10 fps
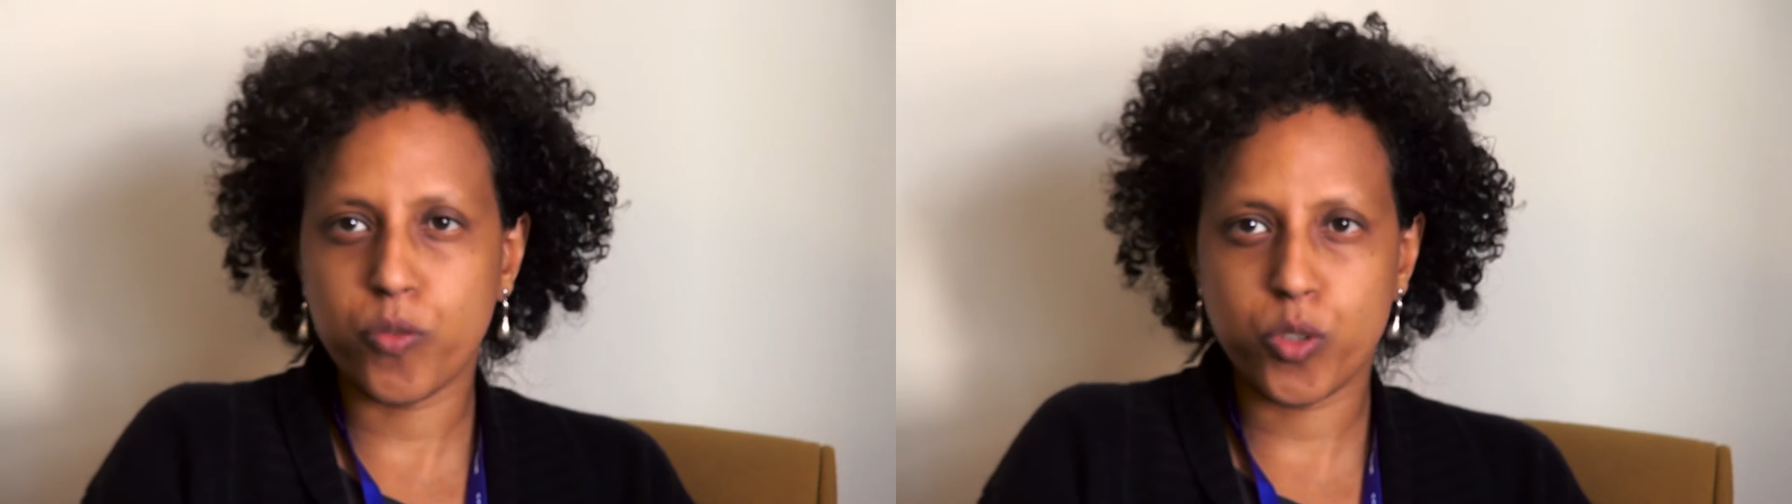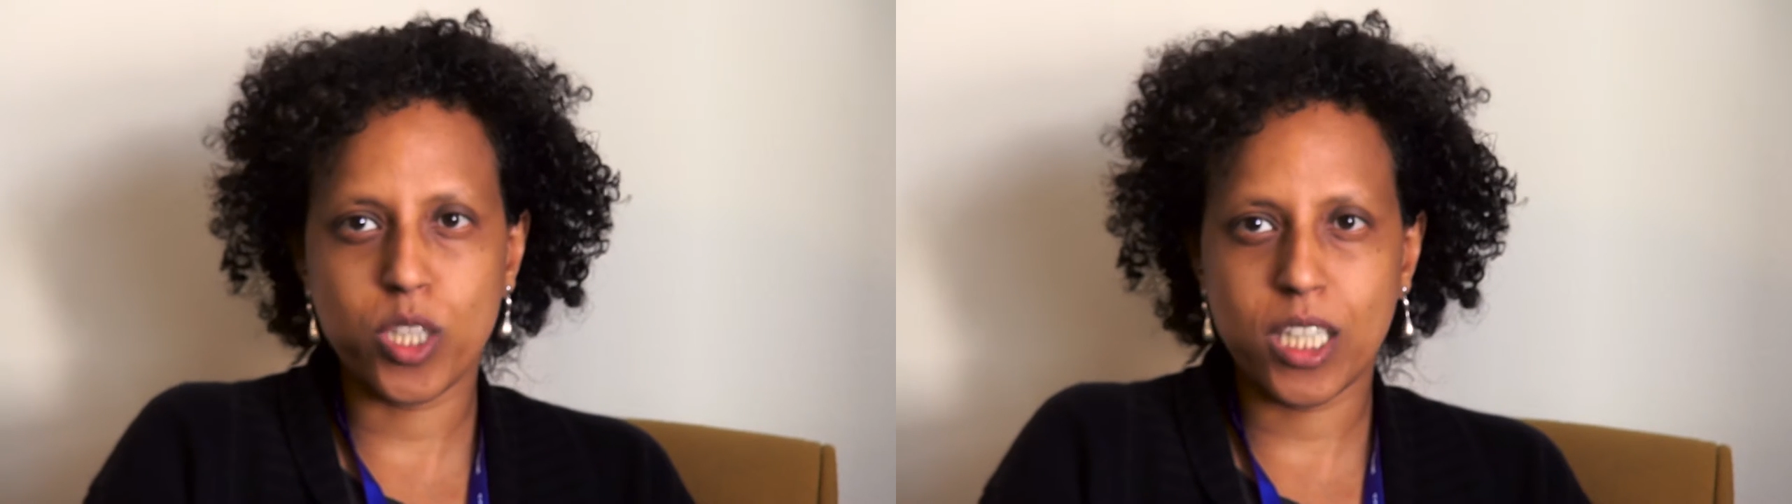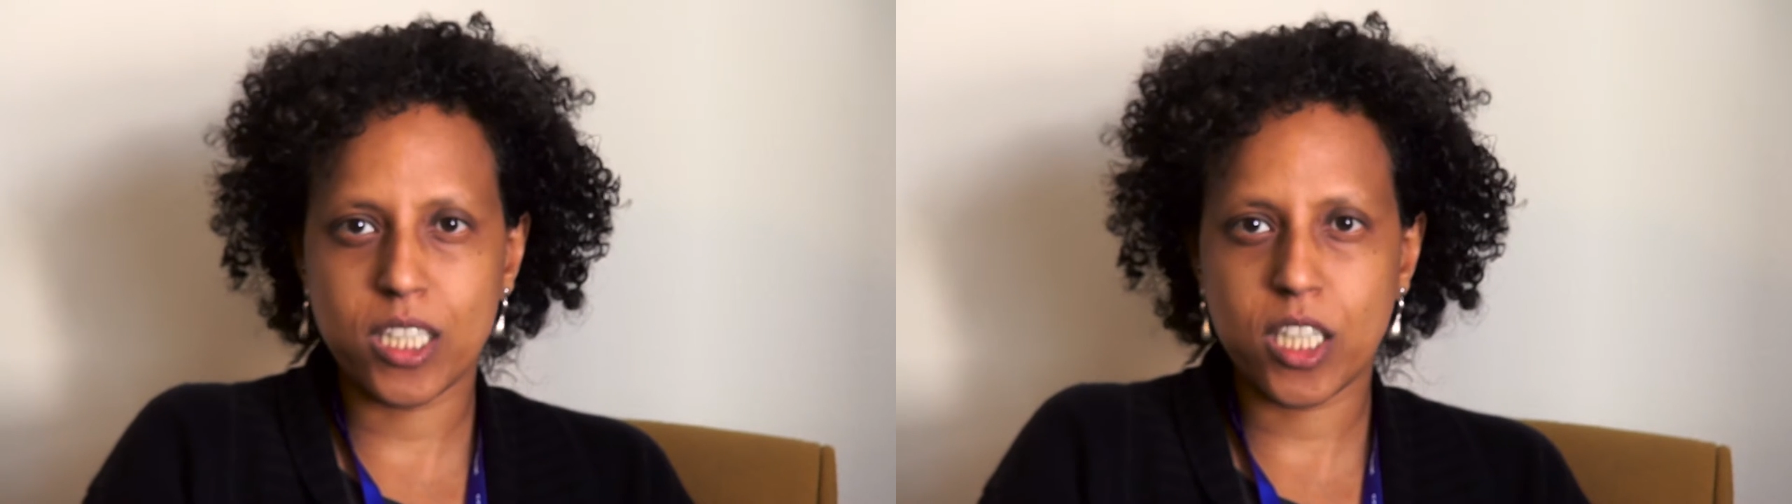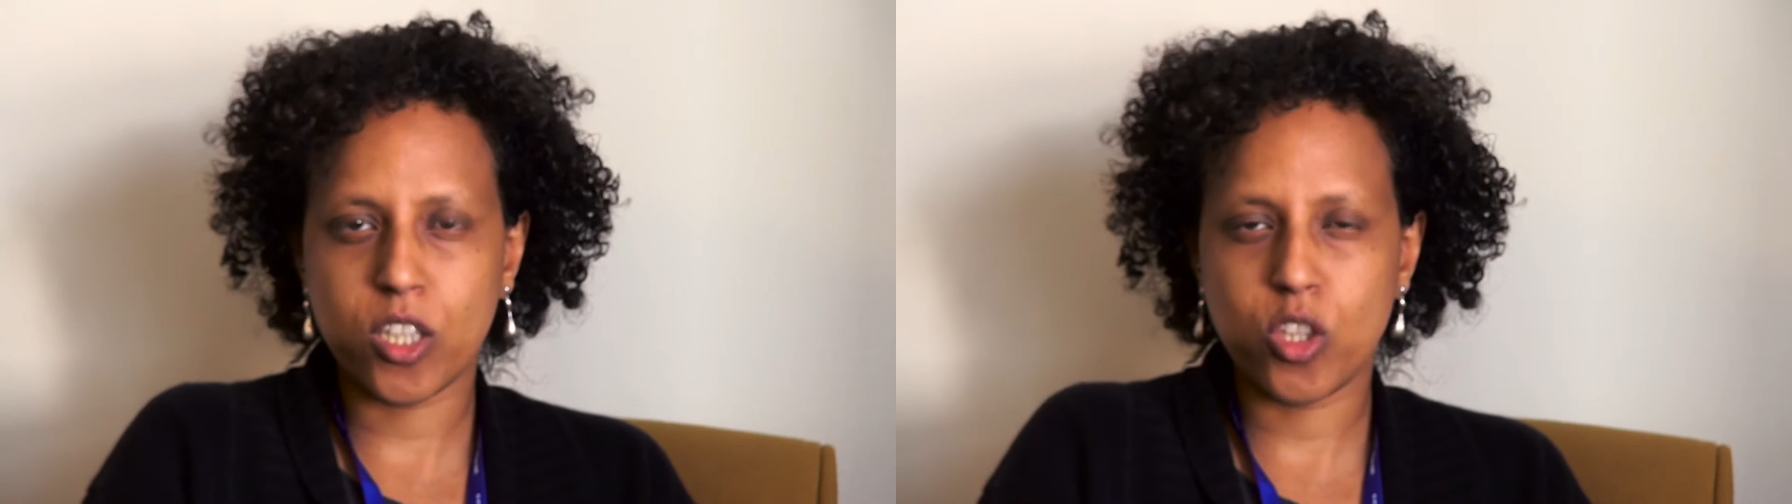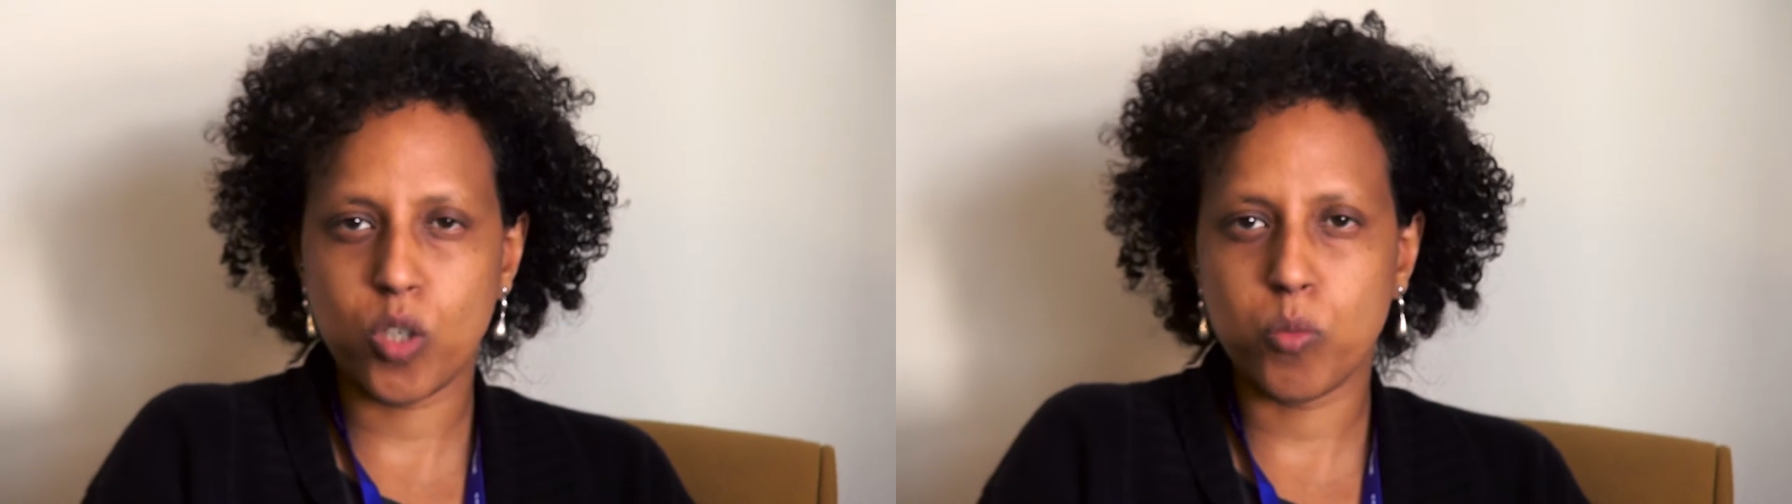for this in
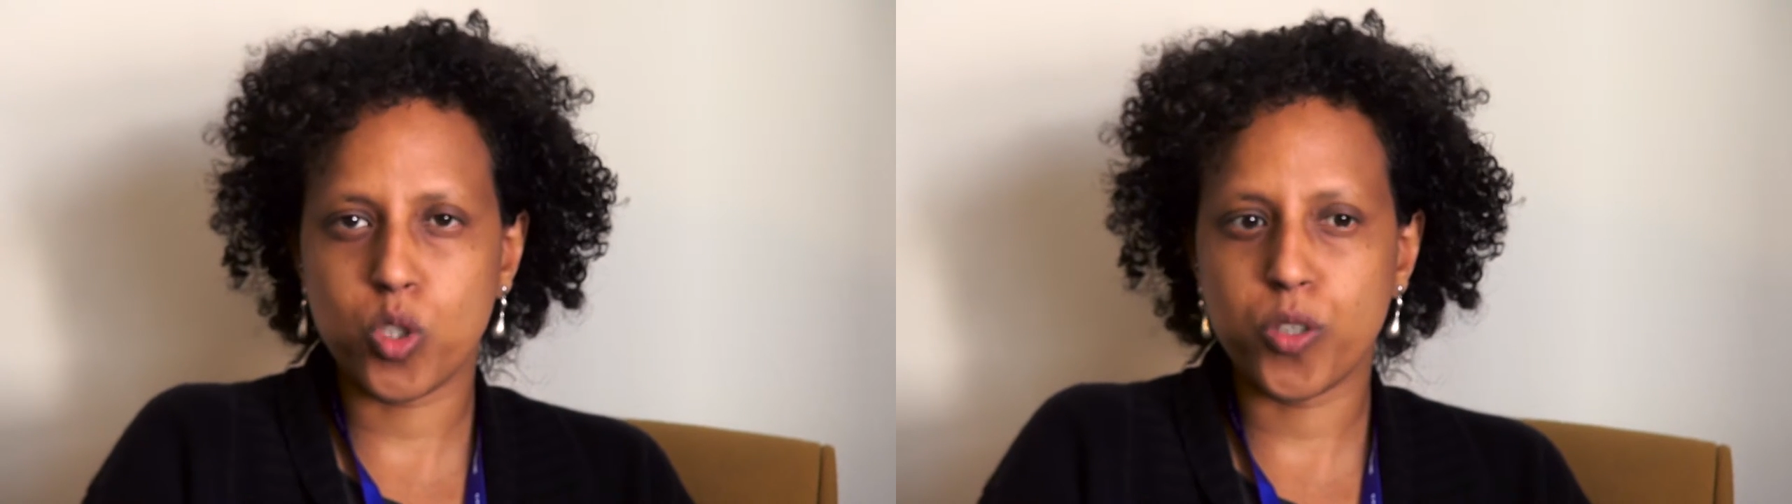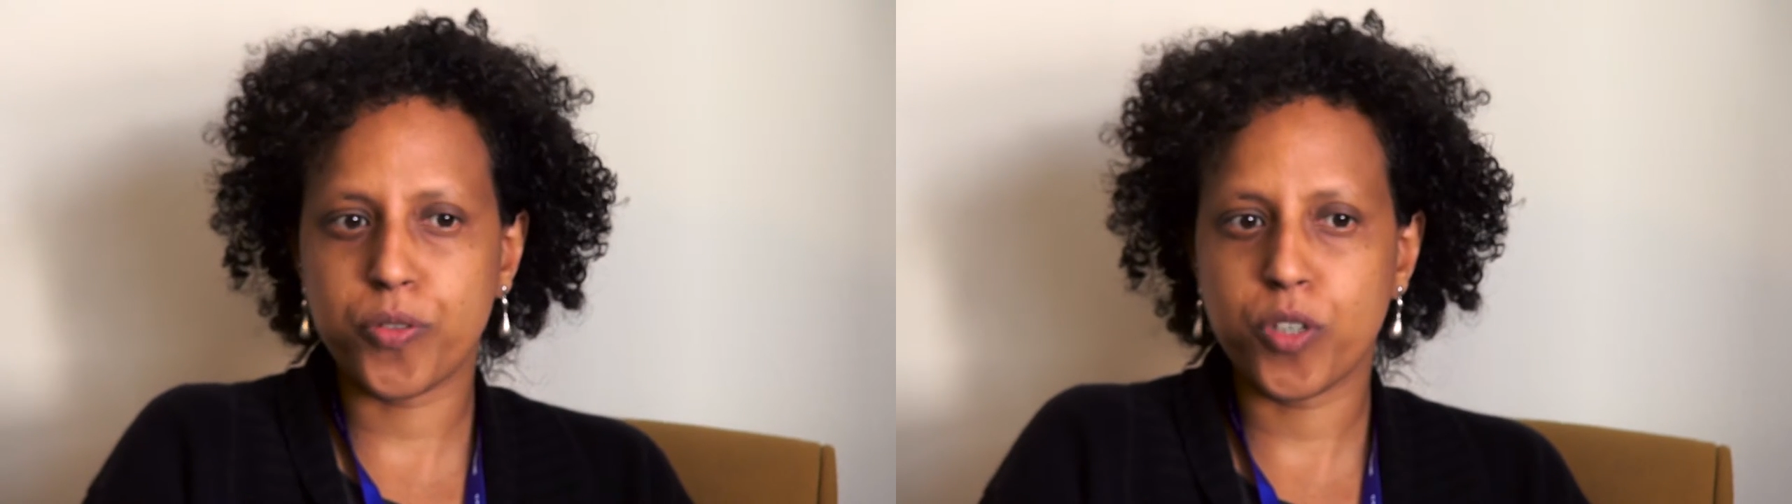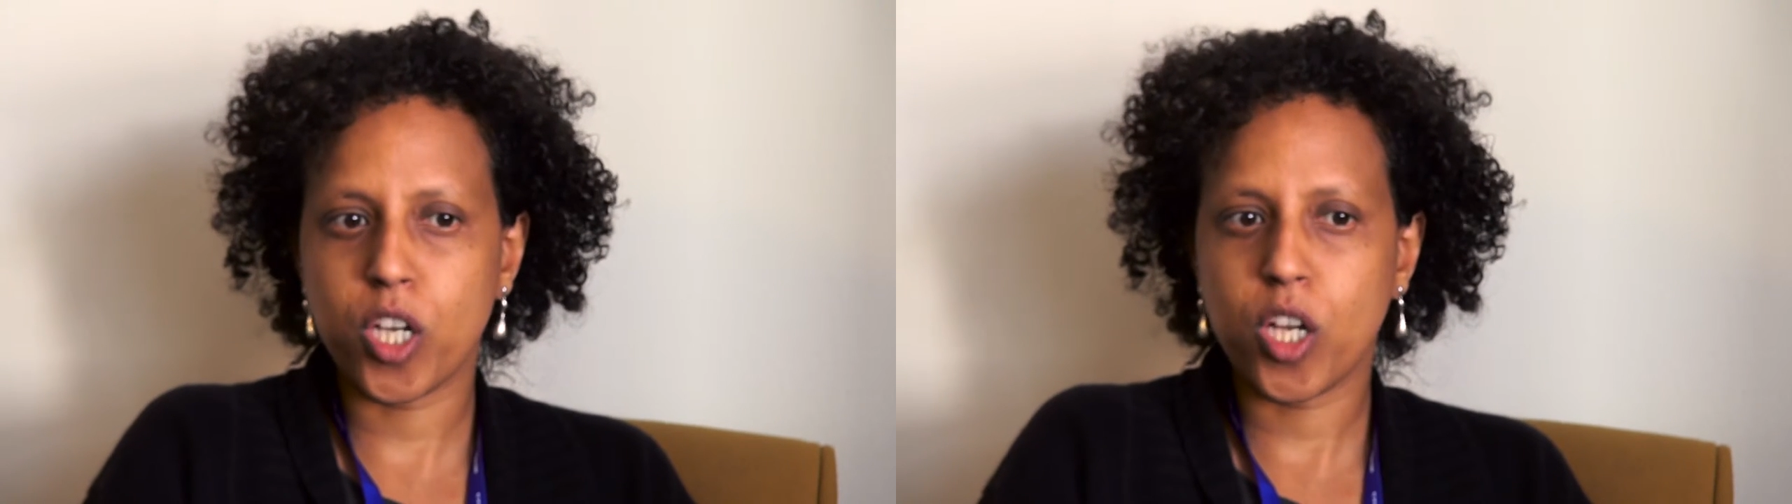terms of